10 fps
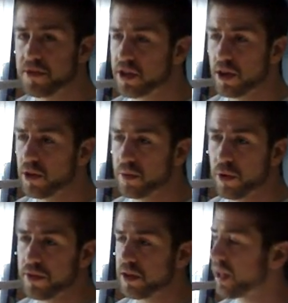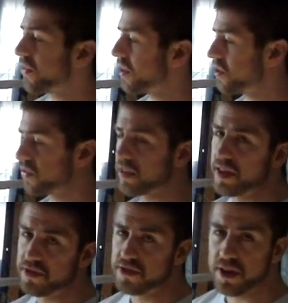It's going to hold more than you'll ever use for
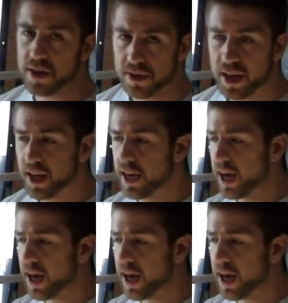this. So